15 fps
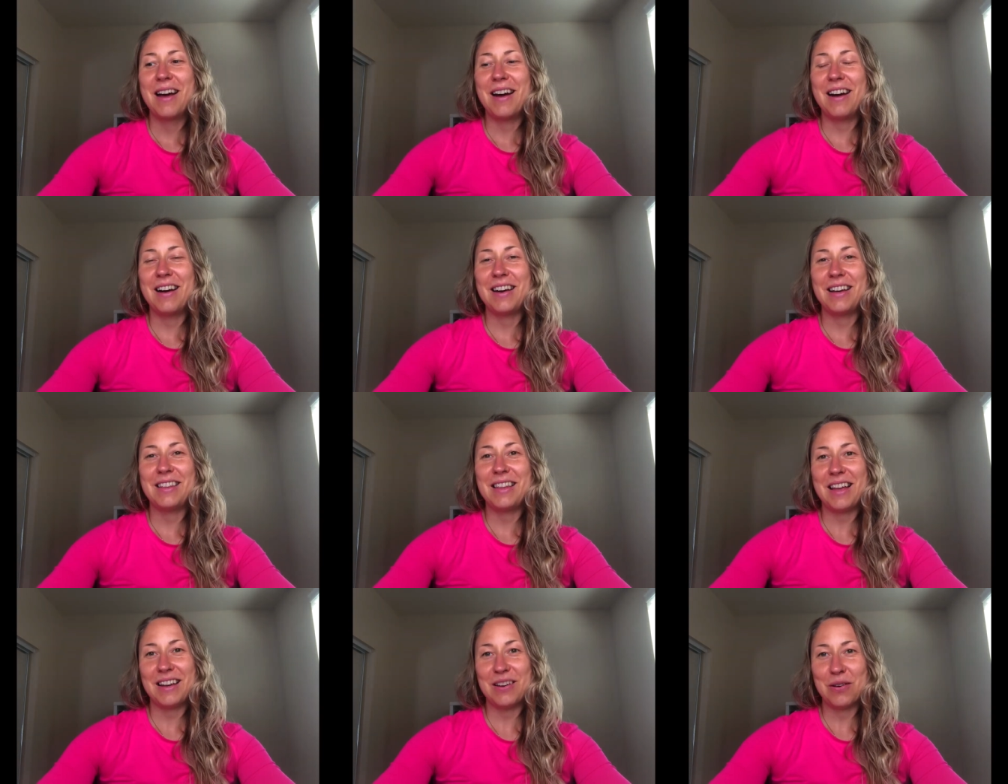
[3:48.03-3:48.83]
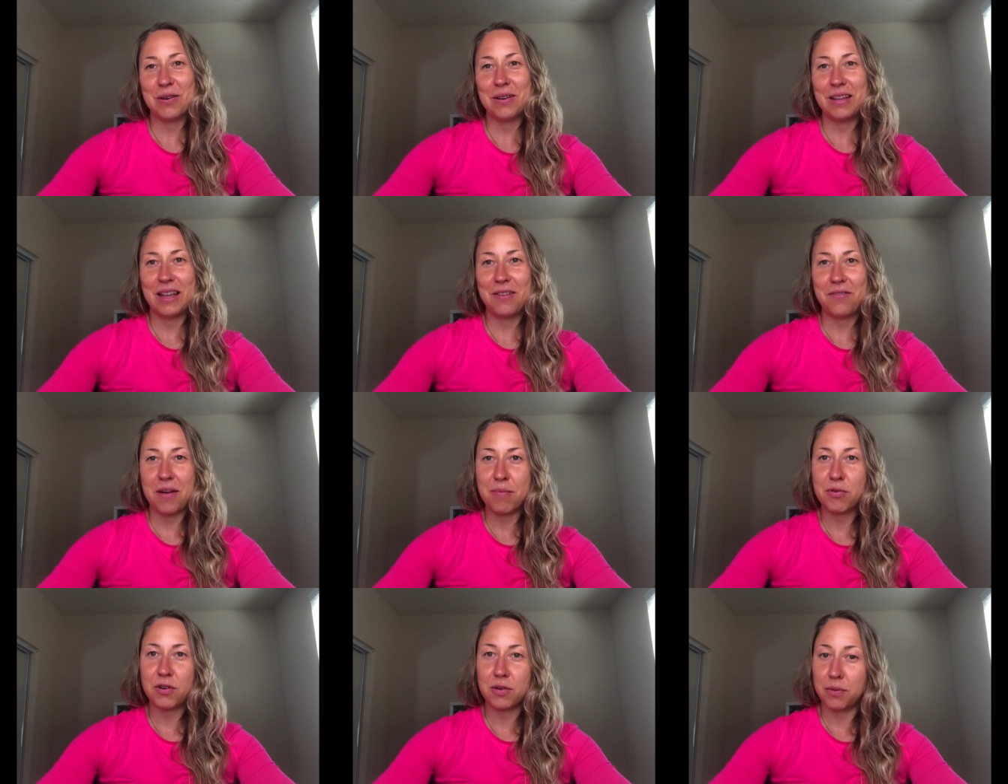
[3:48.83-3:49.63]
Uh, and then early
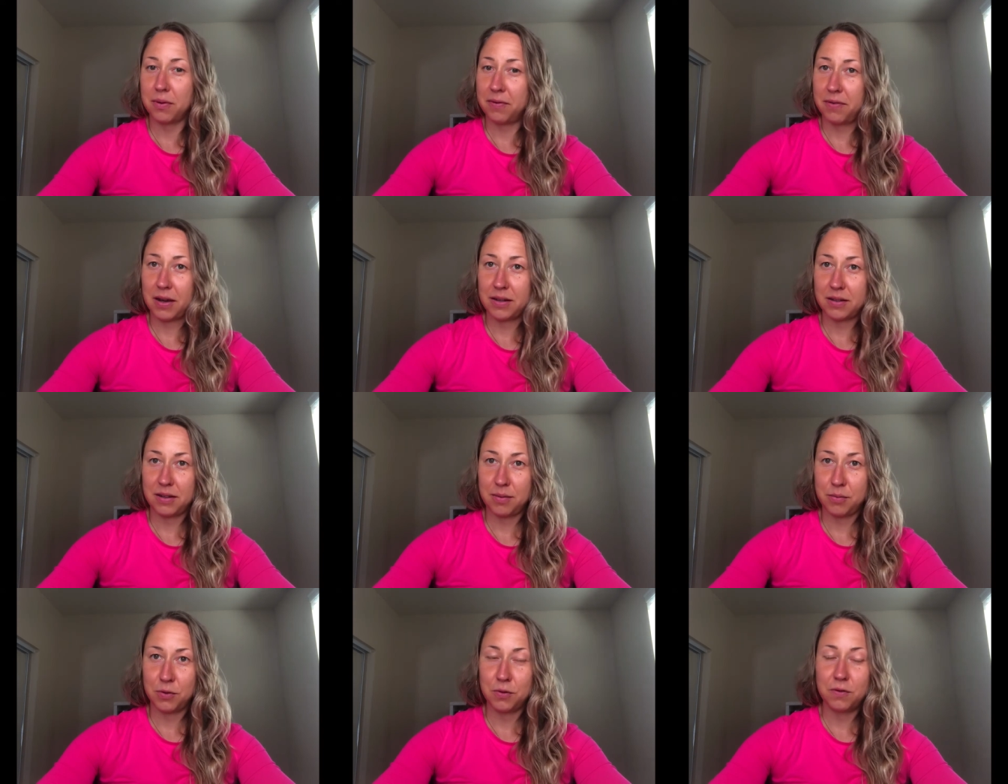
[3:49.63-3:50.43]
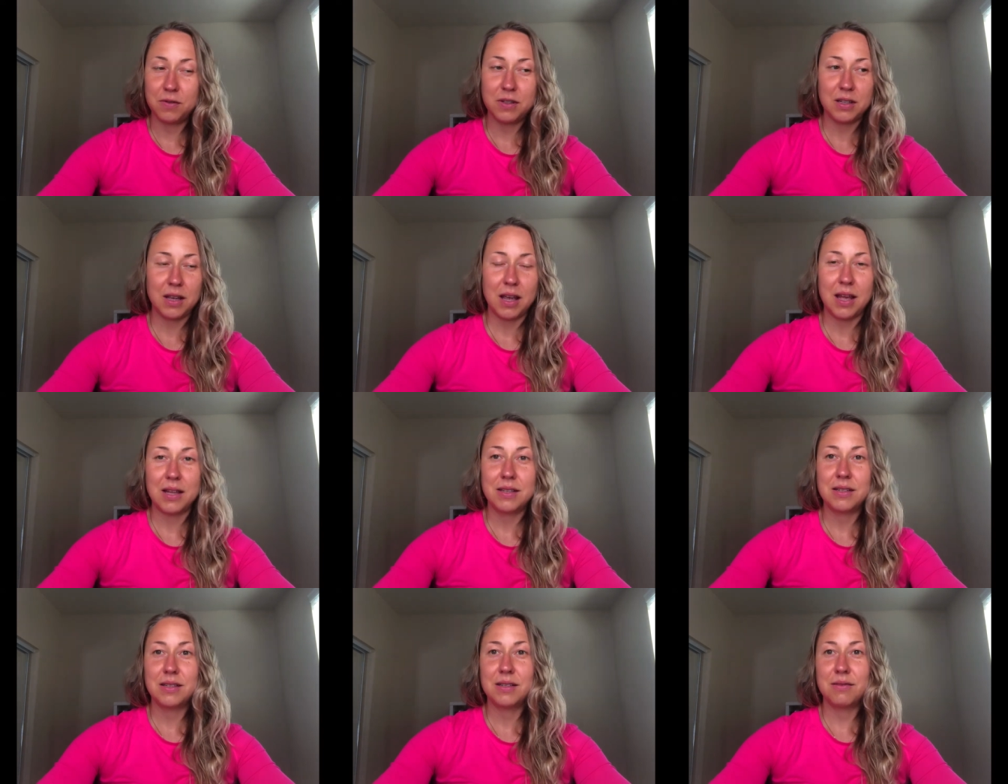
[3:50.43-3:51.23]
February, we finally moved,
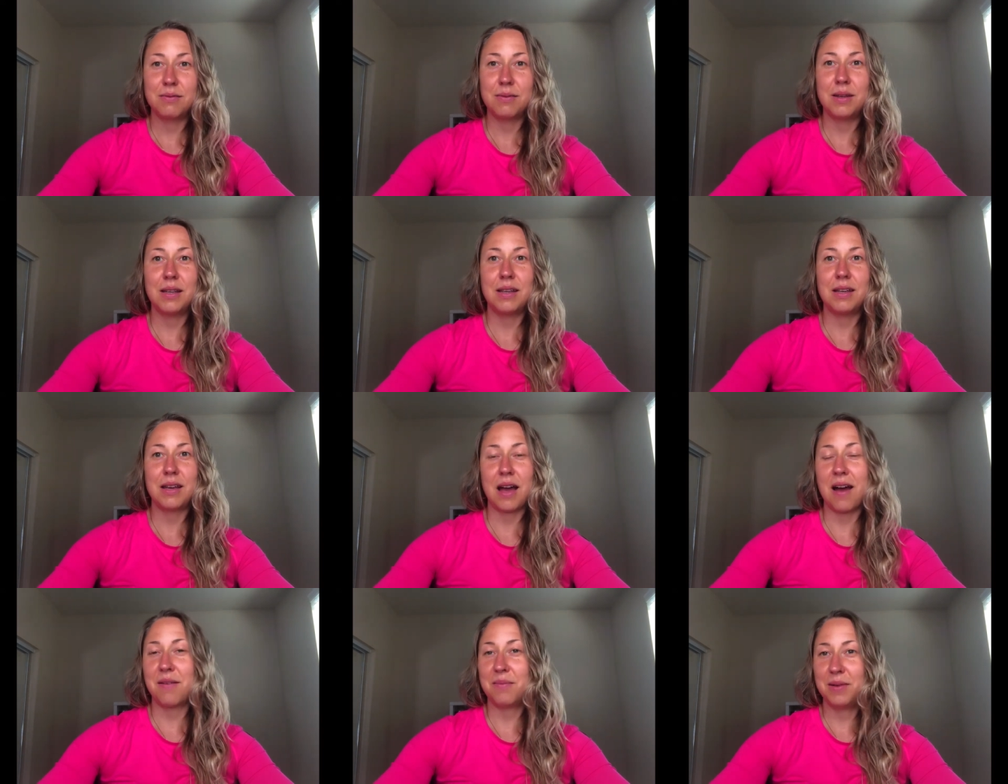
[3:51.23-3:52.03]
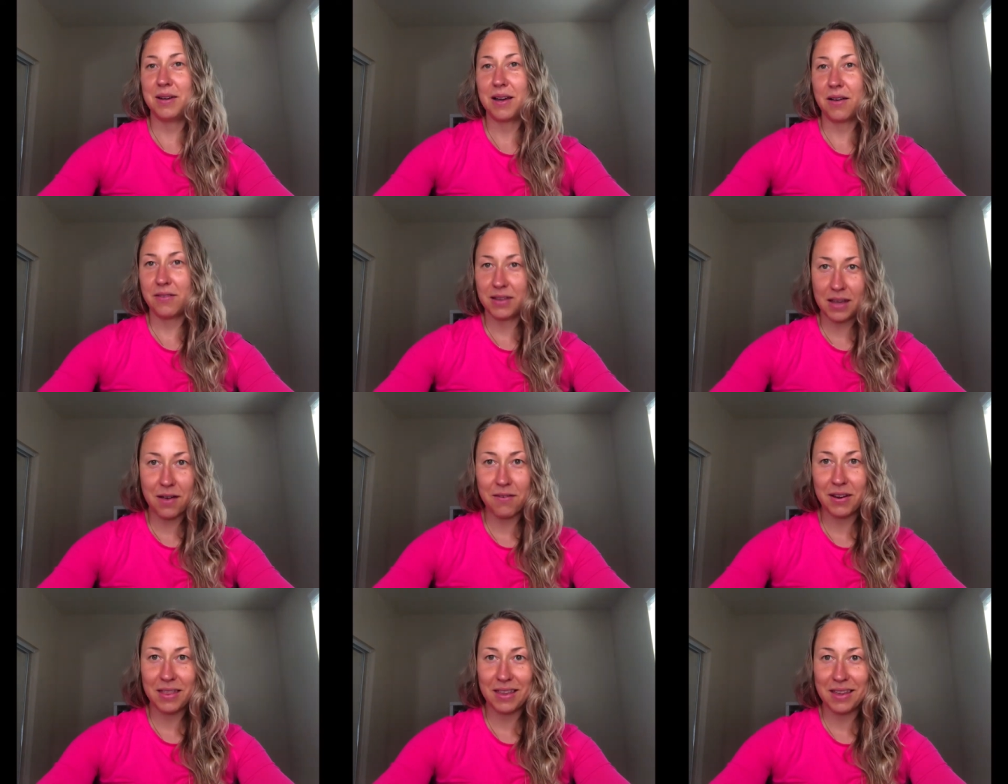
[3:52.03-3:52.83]
and we have been loving
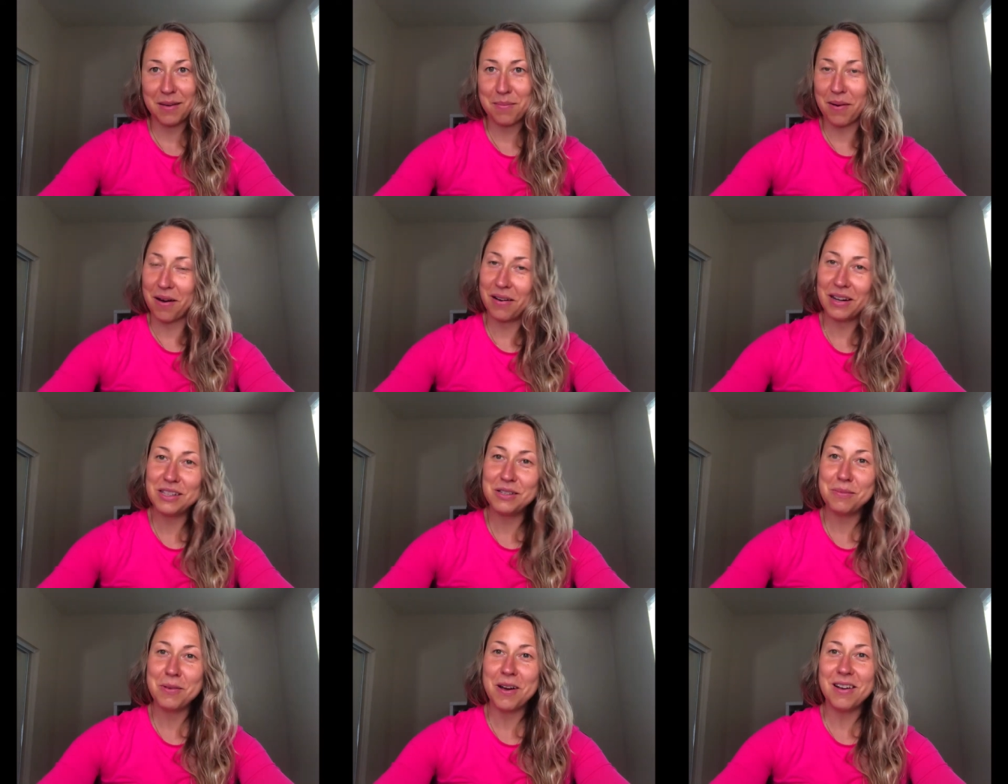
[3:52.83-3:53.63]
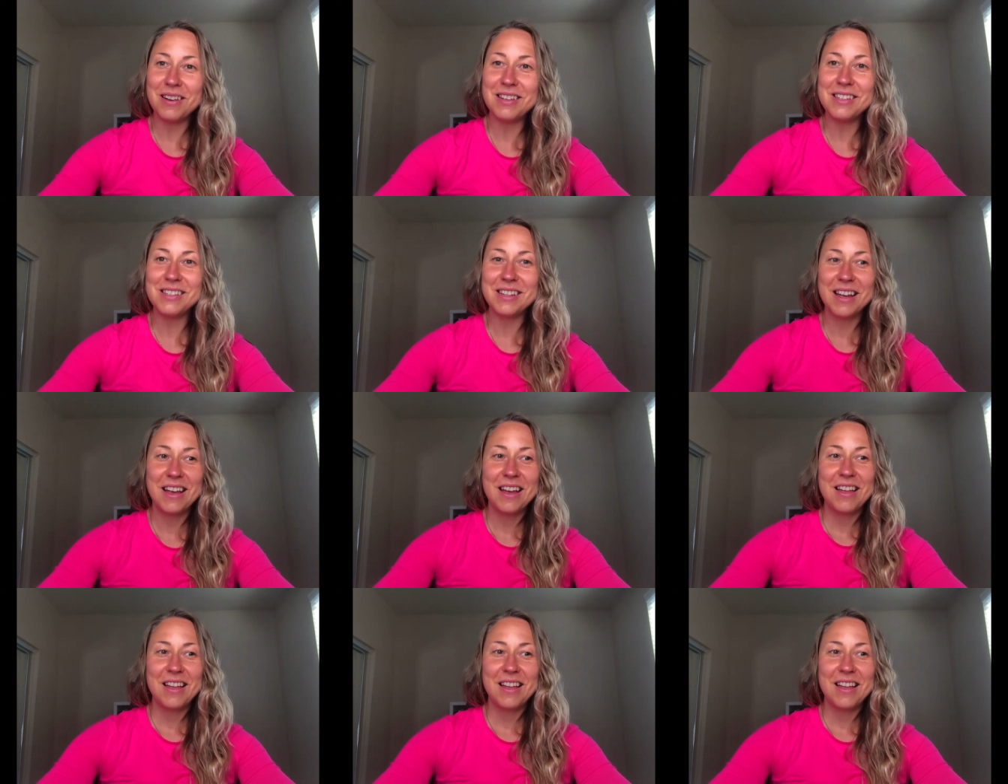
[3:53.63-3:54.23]
everything about it, to be honest.